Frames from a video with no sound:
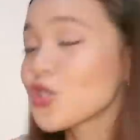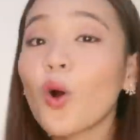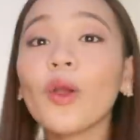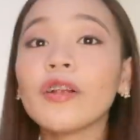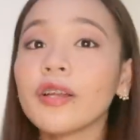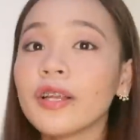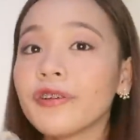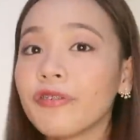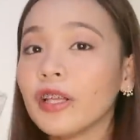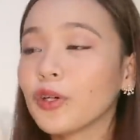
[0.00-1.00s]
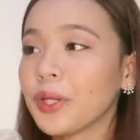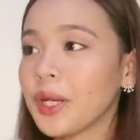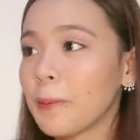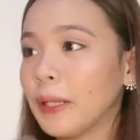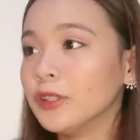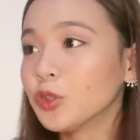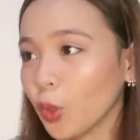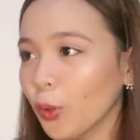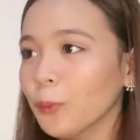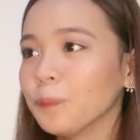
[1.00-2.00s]
So, i-refill ko na naman
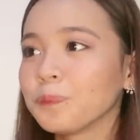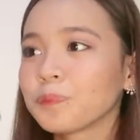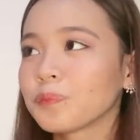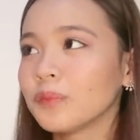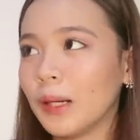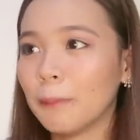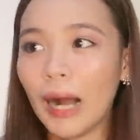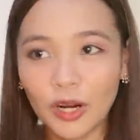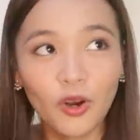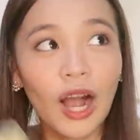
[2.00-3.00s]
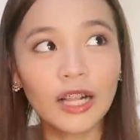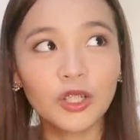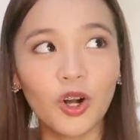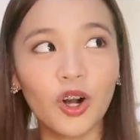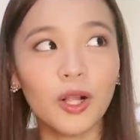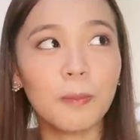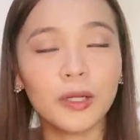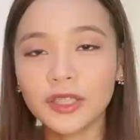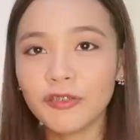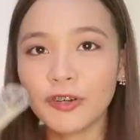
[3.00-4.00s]
to ng bagong alcohol
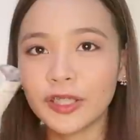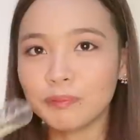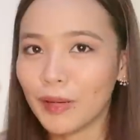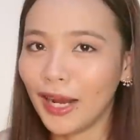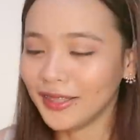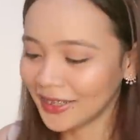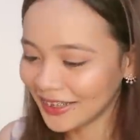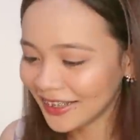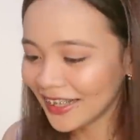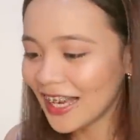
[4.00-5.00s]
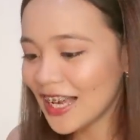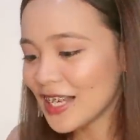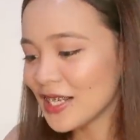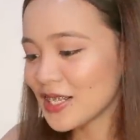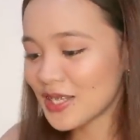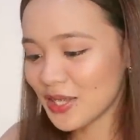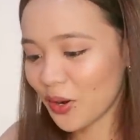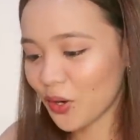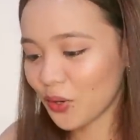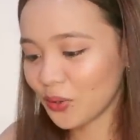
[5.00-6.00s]
but different brand.
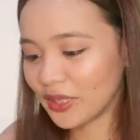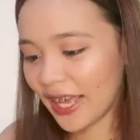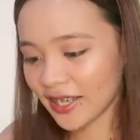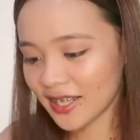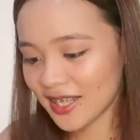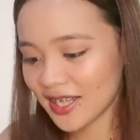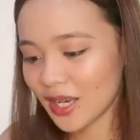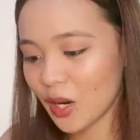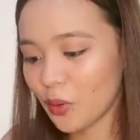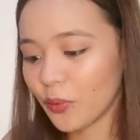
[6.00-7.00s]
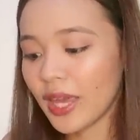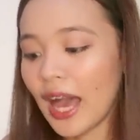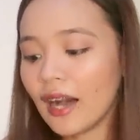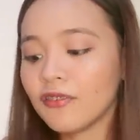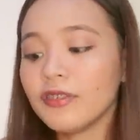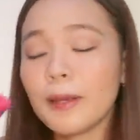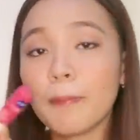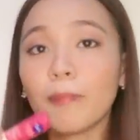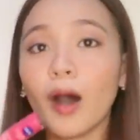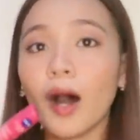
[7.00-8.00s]
So, next, we have
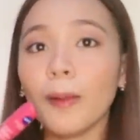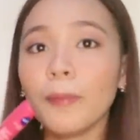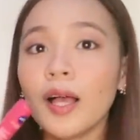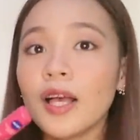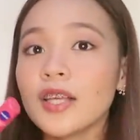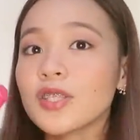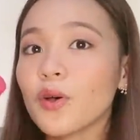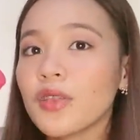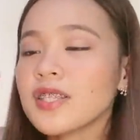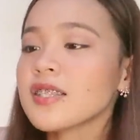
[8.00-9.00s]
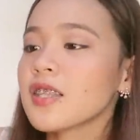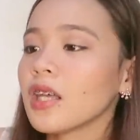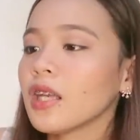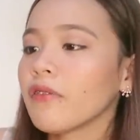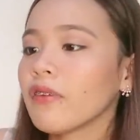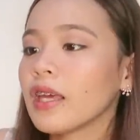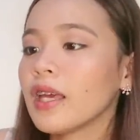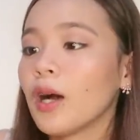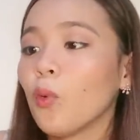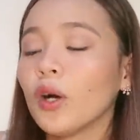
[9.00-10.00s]
lip balm. So, this is the
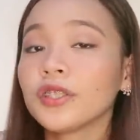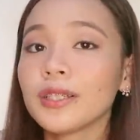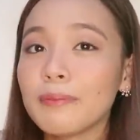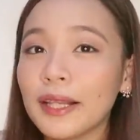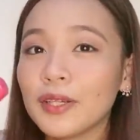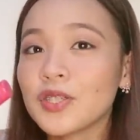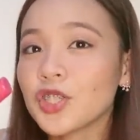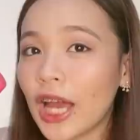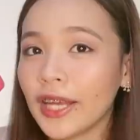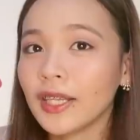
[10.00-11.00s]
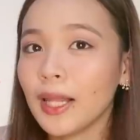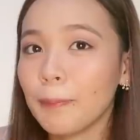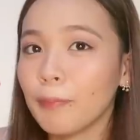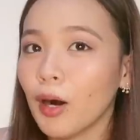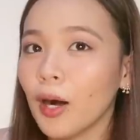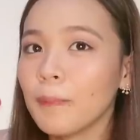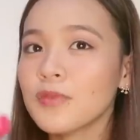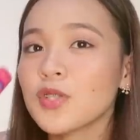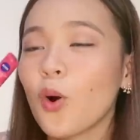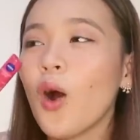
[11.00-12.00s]
Nivea Watermelon Shine Lip
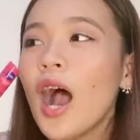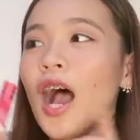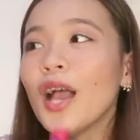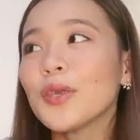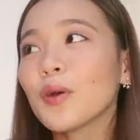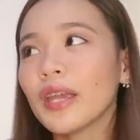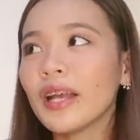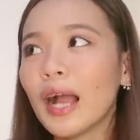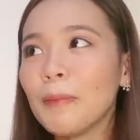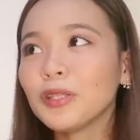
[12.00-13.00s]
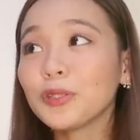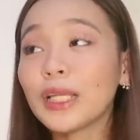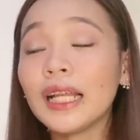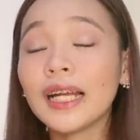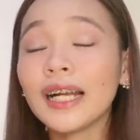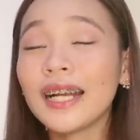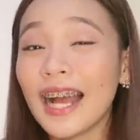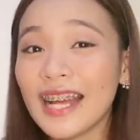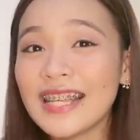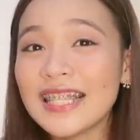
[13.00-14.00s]
Balm. So, yung ginagamit ko talaga,
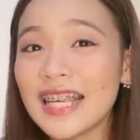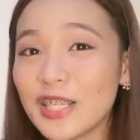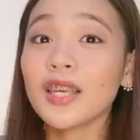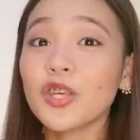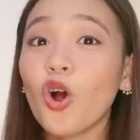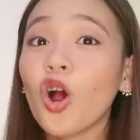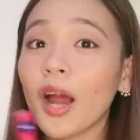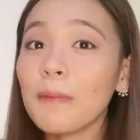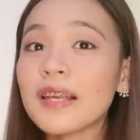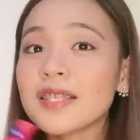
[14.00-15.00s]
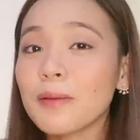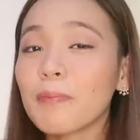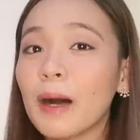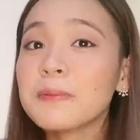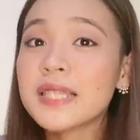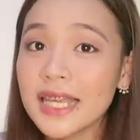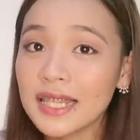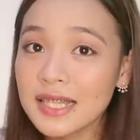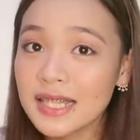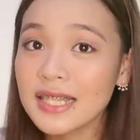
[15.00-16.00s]
guys, is yung Carmex Lip Balm.
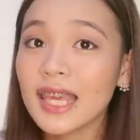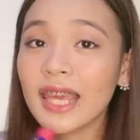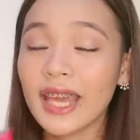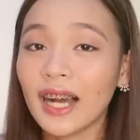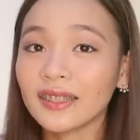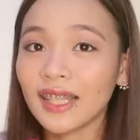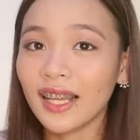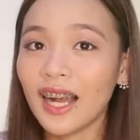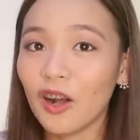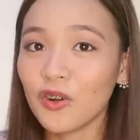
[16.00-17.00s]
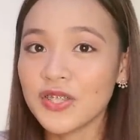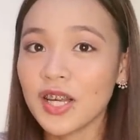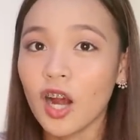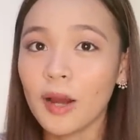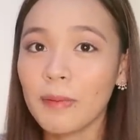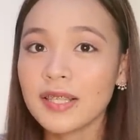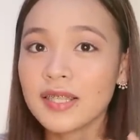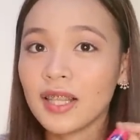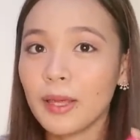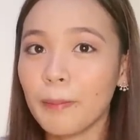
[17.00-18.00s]
Since, hiyang talaga ako sa
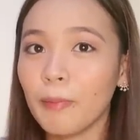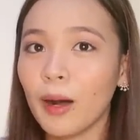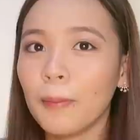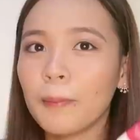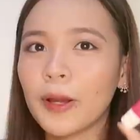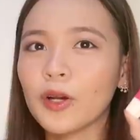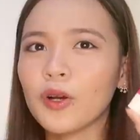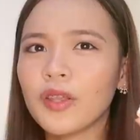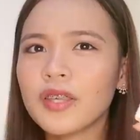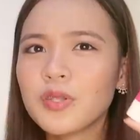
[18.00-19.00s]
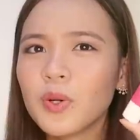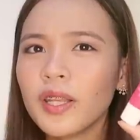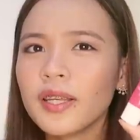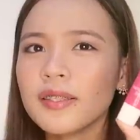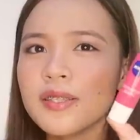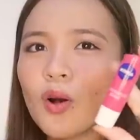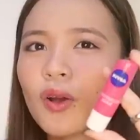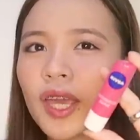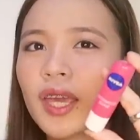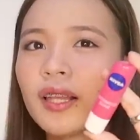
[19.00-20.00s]
Carmex na lip balm. Pero, this one, it's
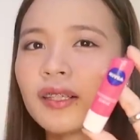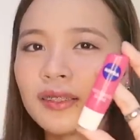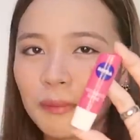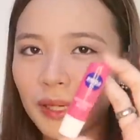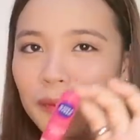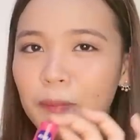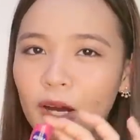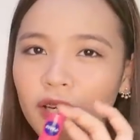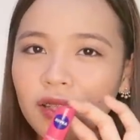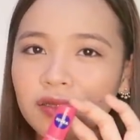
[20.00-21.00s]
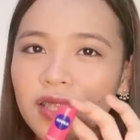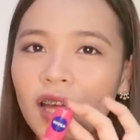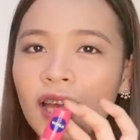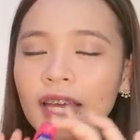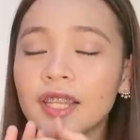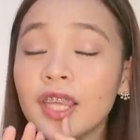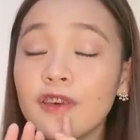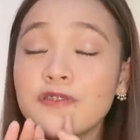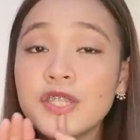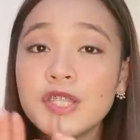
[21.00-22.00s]
okay lang naman. Parang, it
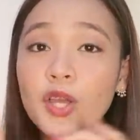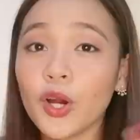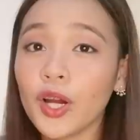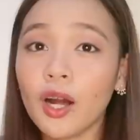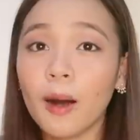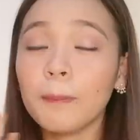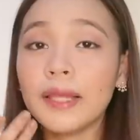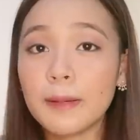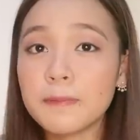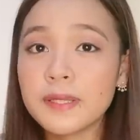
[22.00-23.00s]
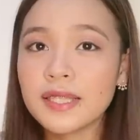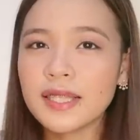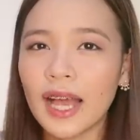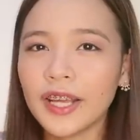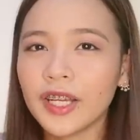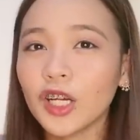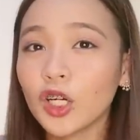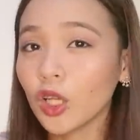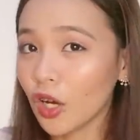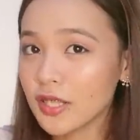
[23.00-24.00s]
gives your lips kinda
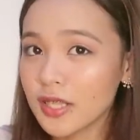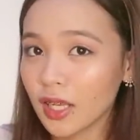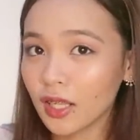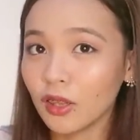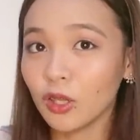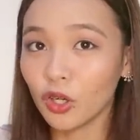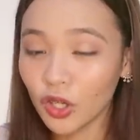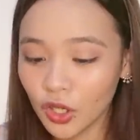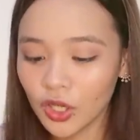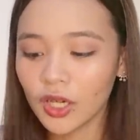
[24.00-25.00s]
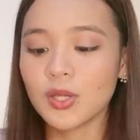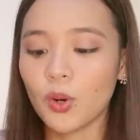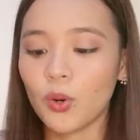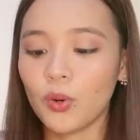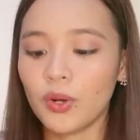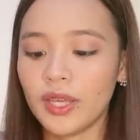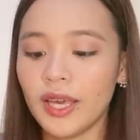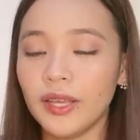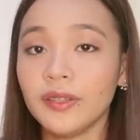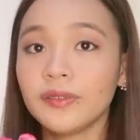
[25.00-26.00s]
glossy look. So,
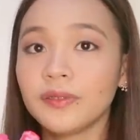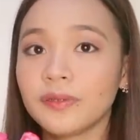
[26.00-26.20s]
yan.